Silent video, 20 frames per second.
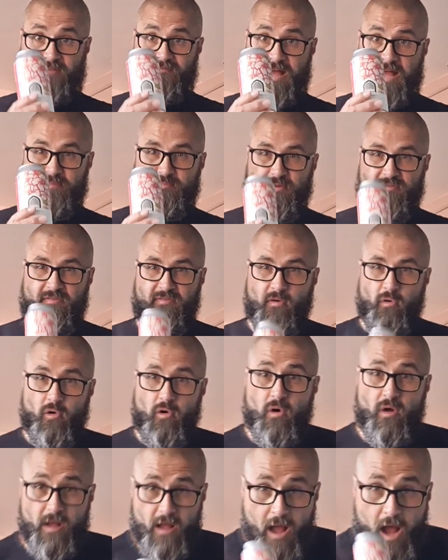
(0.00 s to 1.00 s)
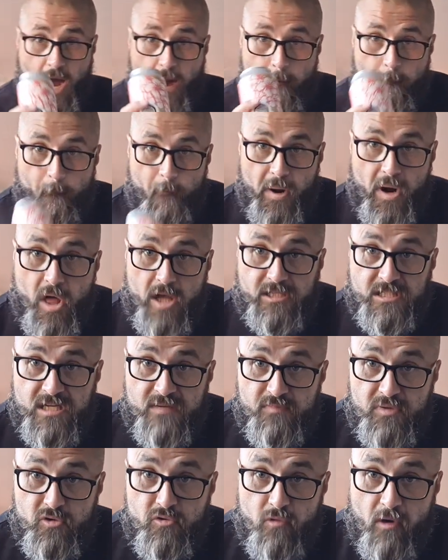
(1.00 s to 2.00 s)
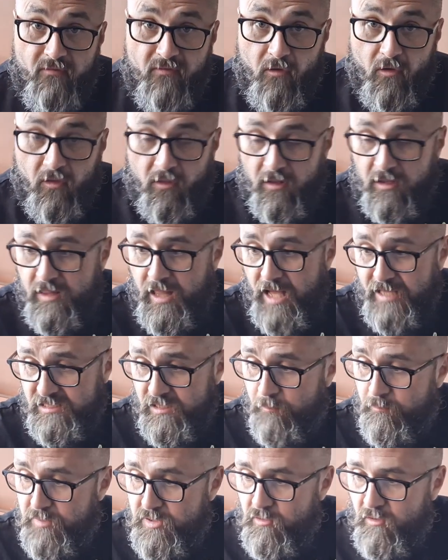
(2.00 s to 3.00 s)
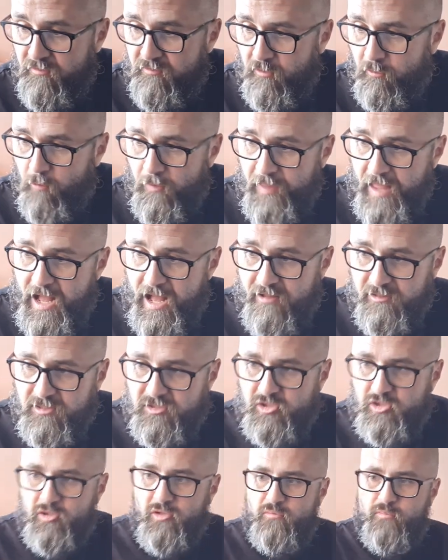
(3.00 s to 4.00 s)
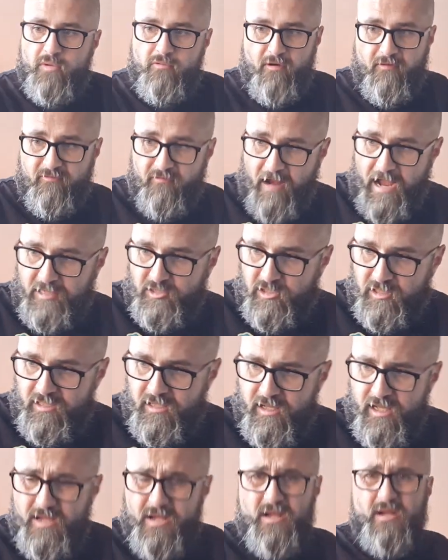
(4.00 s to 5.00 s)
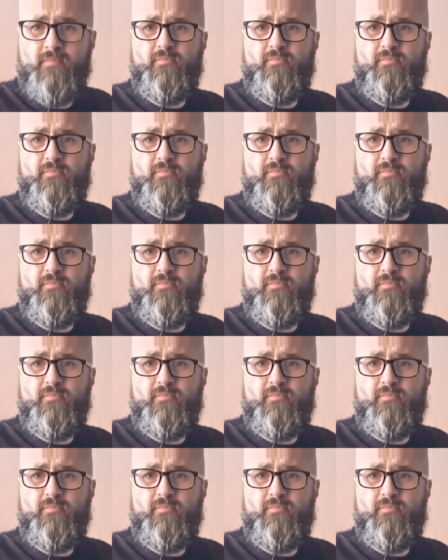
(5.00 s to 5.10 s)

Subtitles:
I've had before. Bloody beautiful. That's a beautiful one, that. Super refreshing.